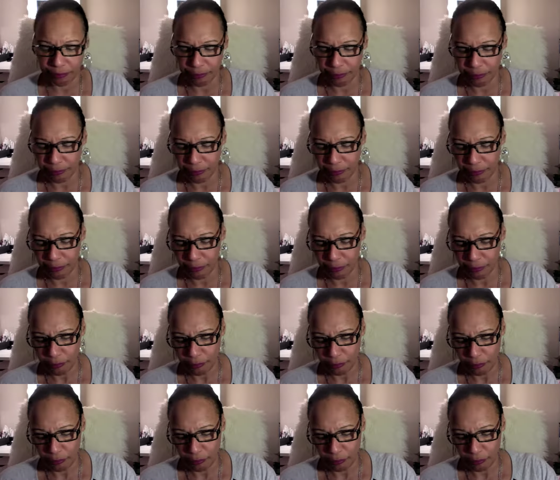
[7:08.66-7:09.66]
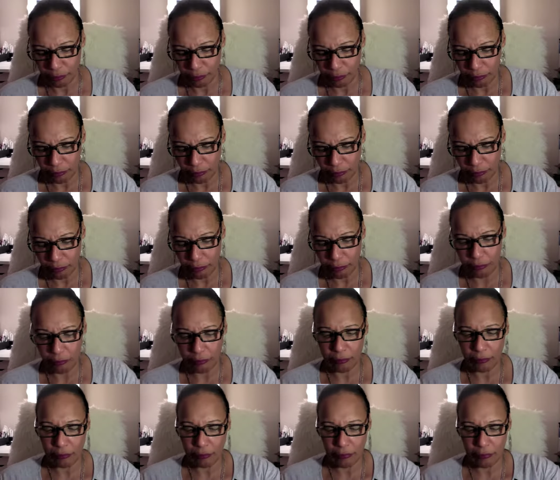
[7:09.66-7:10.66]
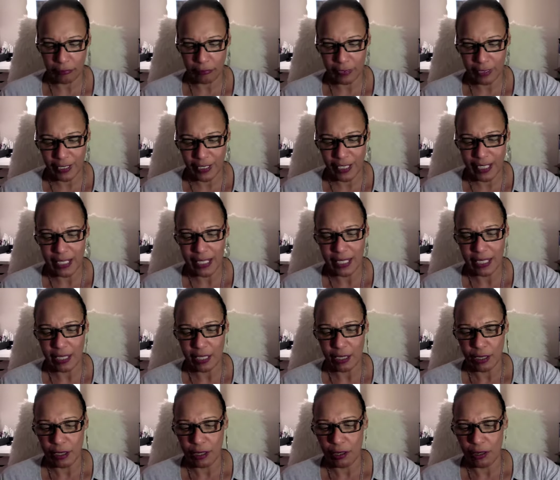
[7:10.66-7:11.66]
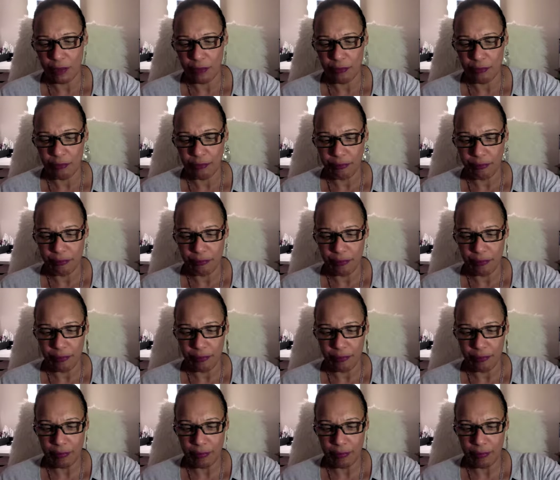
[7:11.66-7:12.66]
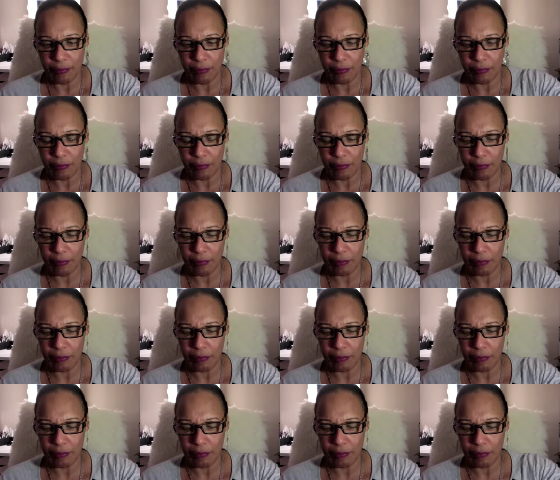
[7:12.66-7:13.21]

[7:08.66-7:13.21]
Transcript: (no one is talking)